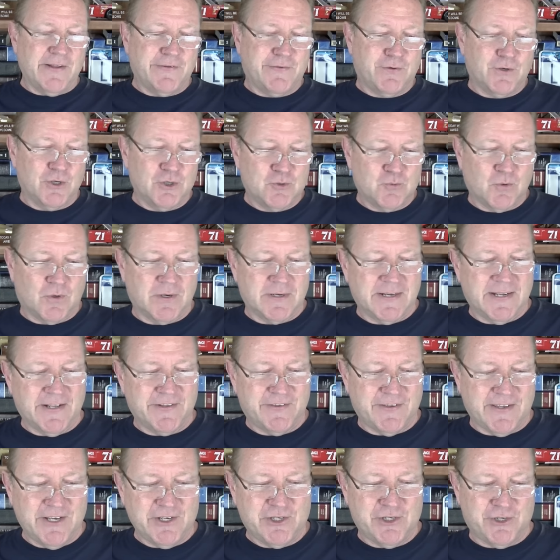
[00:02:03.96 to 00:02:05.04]
a search warrant
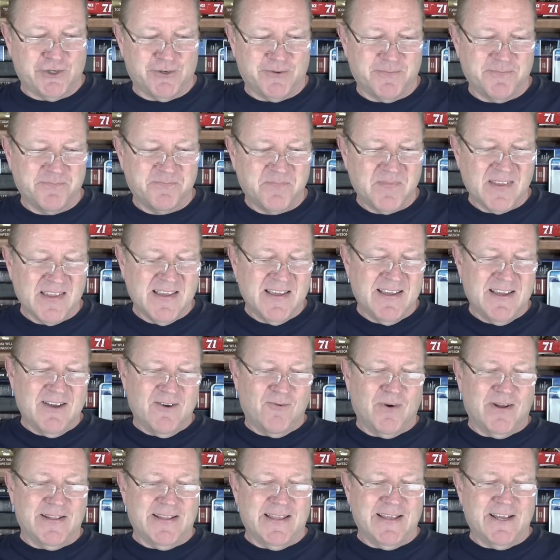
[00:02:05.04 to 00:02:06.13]
gets issued
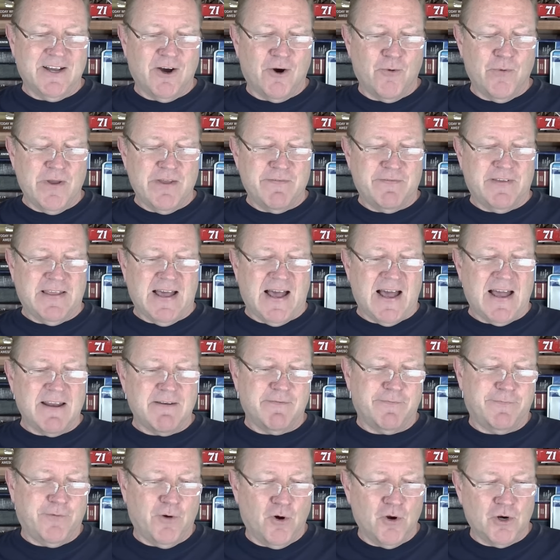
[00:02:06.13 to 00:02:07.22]
when they go, we've
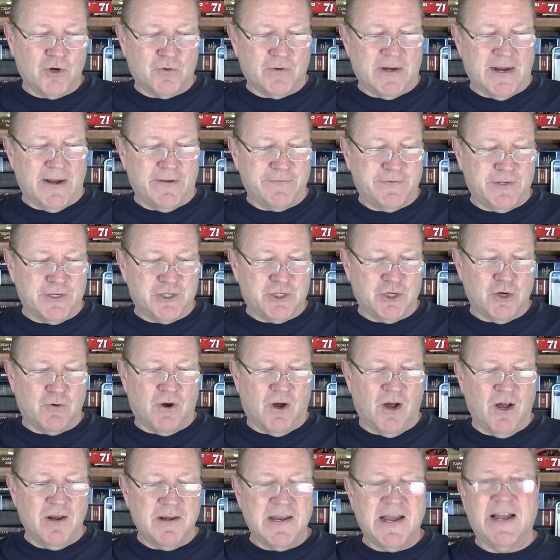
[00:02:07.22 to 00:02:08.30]
got photographs that show
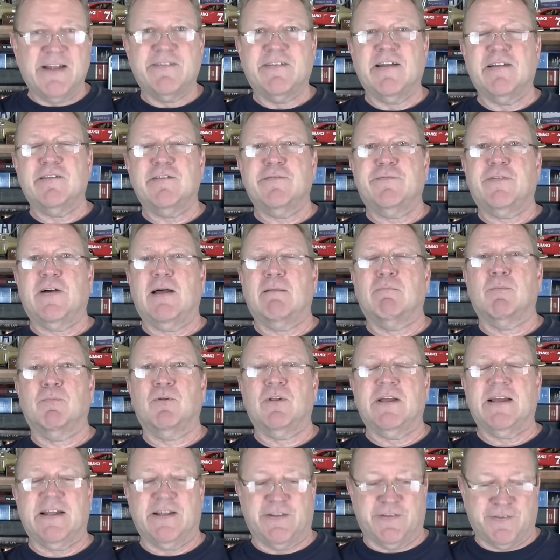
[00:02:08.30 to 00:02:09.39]
unidentifiable
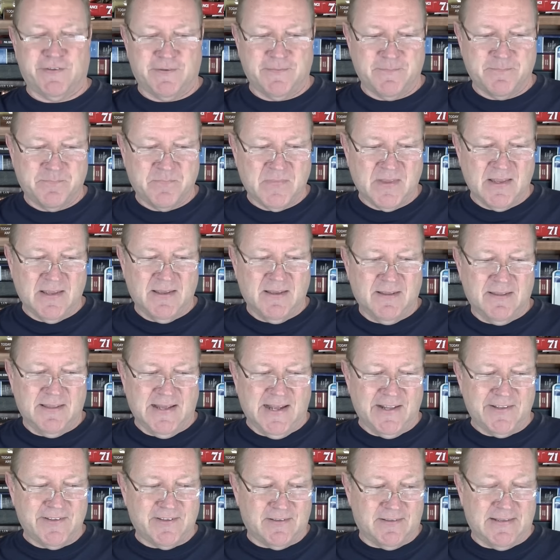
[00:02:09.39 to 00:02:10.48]
plants.
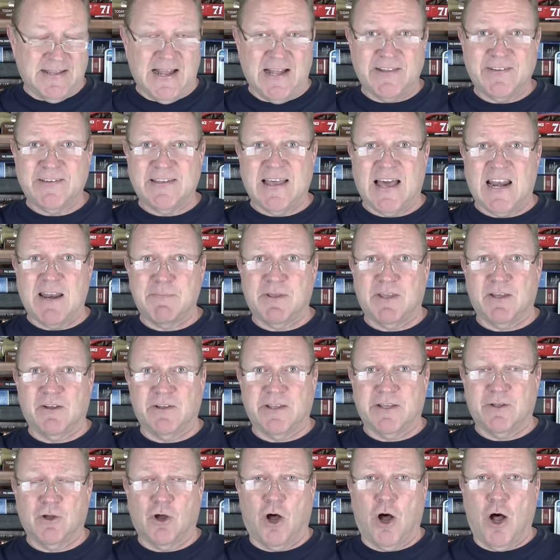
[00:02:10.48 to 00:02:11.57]
That's got to be
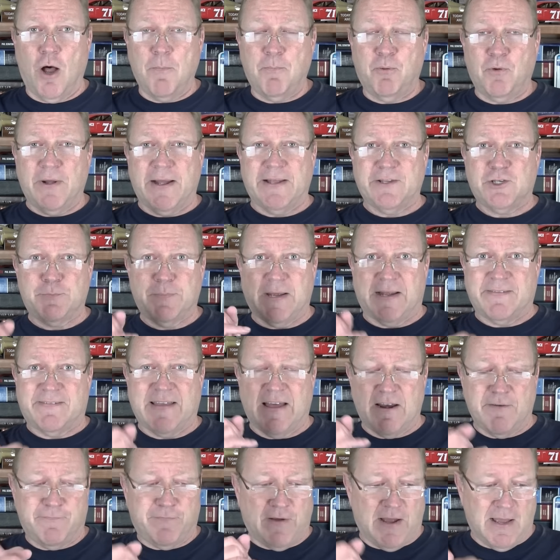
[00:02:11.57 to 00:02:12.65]
illegal. All plants should be
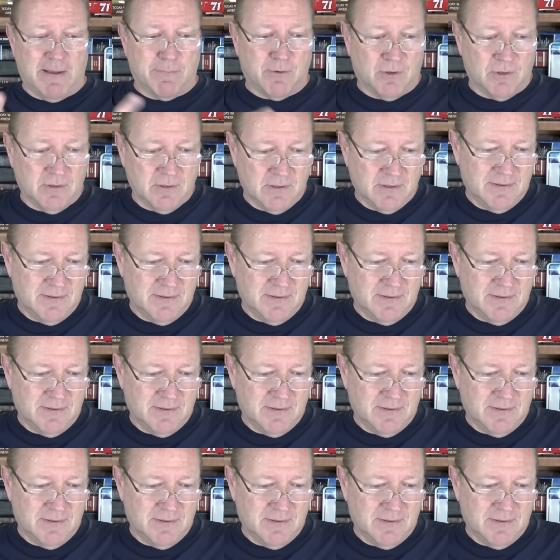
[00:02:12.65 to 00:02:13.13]
identifiable.